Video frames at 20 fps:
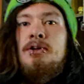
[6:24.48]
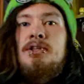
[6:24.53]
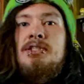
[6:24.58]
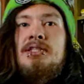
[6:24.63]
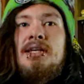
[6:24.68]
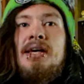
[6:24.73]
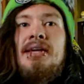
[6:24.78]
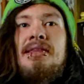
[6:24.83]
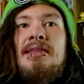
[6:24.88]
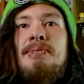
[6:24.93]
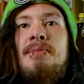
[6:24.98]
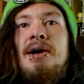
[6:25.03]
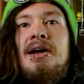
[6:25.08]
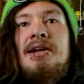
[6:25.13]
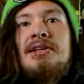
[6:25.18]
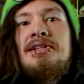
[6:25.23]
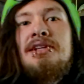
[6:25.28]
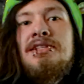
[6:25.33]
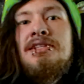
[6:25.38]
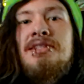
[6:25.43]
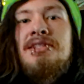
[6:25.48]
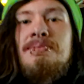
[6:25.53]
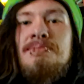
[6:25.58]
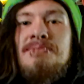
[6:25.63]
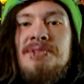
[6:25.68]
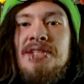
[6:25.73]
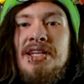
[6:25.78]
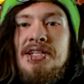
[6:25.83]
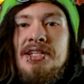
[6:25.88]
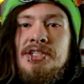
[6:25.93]
looks like they might have done some
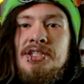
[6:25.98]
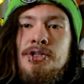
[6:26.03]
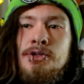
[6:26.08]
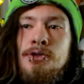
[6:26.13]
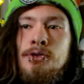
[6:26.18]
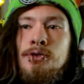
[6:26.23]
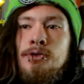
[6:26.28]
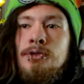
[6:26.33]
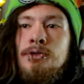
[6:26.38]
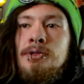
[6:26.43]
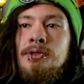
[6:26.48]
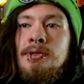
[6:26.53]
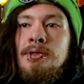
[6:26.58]
digital